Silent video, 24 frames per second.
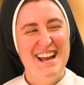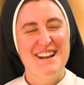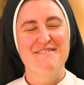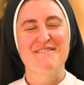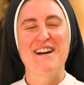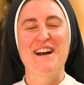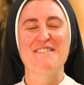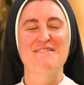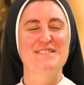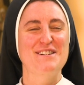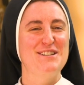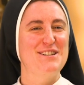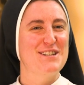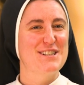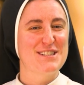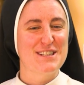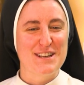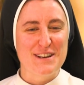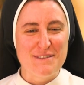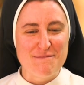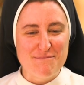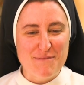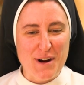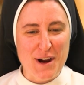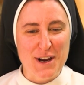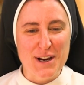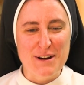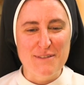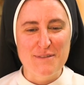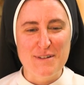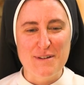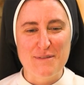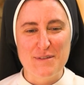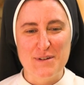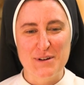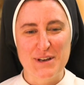Probably just a mark
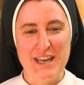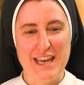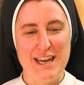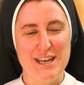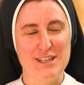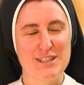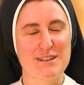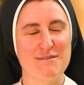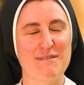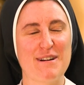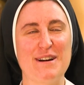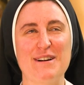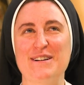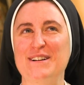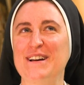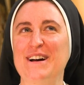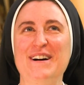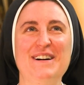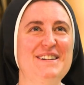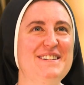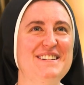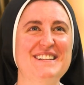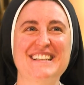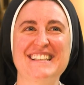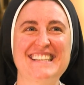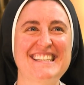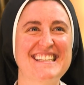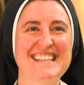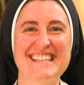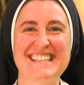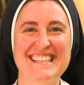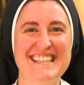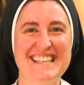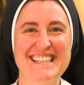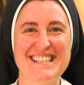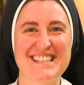of a vocation. It's
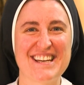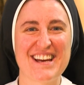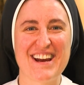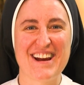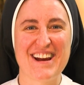a sister.